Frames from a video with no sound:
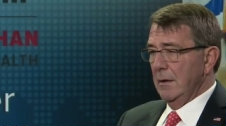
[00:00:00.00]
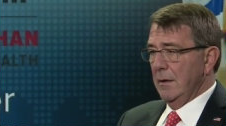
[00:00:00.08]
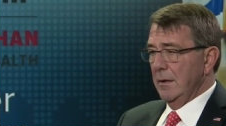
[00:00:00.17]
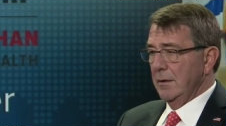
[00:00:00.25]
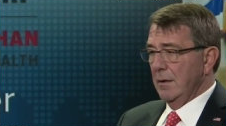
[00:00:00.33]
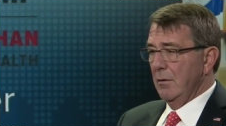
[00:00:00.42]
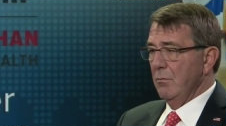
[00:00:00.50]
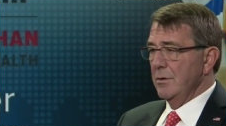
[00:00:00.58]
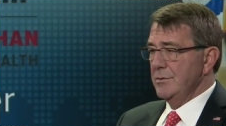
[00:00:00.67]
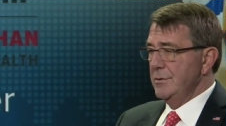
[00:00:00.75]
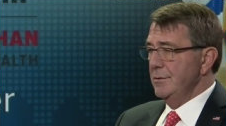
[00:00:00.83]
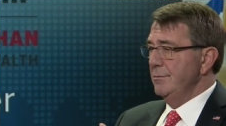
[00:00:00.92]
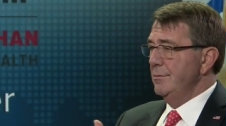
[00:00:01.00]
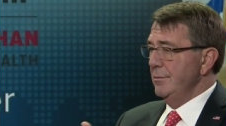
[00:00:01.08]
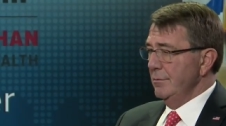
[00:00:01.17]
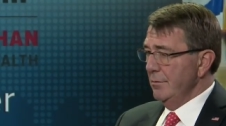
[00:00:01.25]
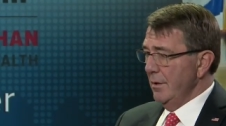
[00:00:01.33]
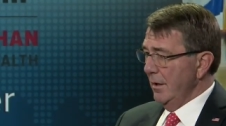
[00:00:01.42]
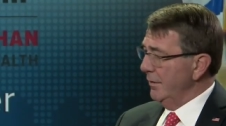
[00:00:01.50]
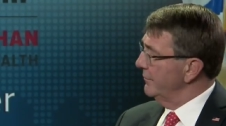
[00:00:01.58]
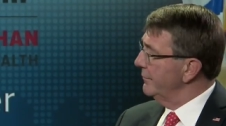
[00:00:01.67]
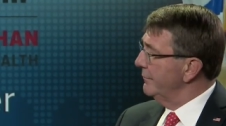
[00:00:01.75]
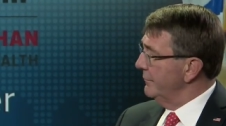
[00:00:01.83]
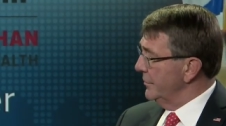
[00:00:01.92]
And I want you to
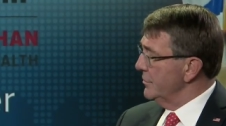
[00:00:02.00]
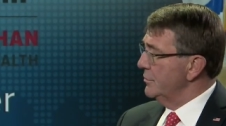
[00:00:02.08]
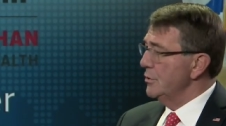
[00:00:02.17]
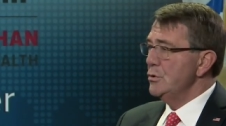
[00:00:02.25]
have to,